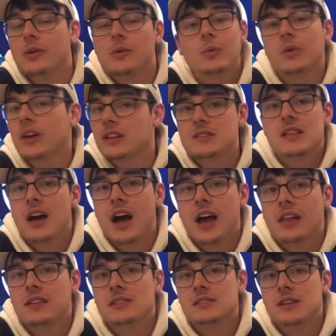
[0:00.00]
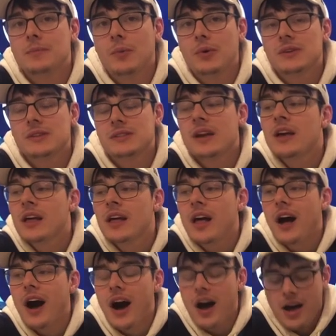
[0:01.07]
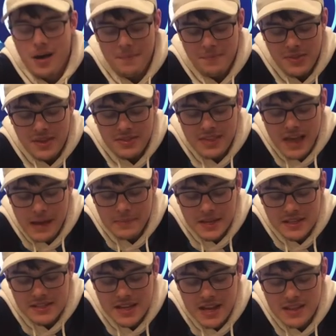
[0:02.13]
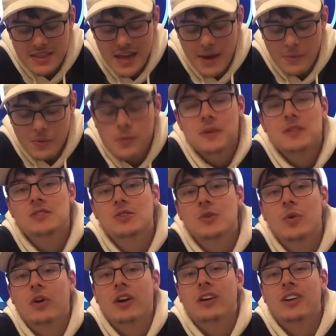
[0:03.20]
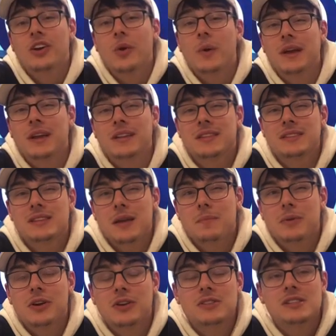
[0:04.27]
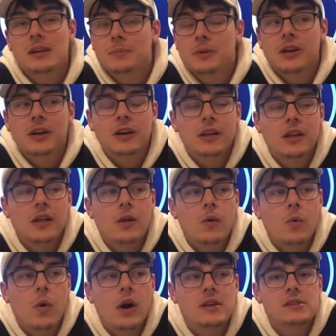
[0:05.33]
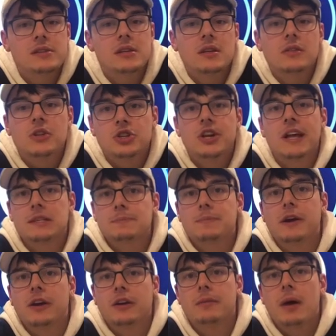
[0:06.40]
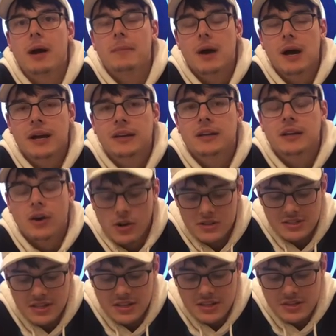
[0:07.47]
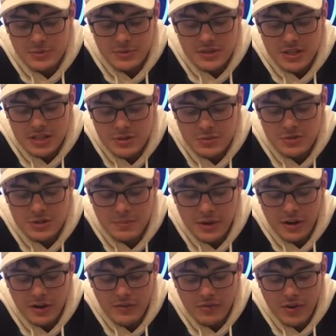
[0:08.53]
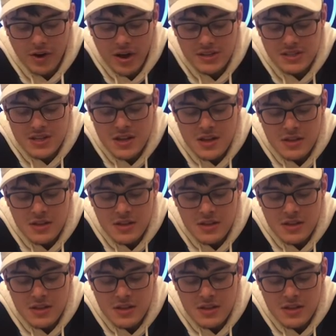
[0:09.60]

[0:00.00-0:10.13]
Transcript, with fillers: We'll get to the highlights here, boys. Um, that being said, that will be the score going into the second period. Second period was the Jets' period in my mind. Honestly, this was this was the period for us.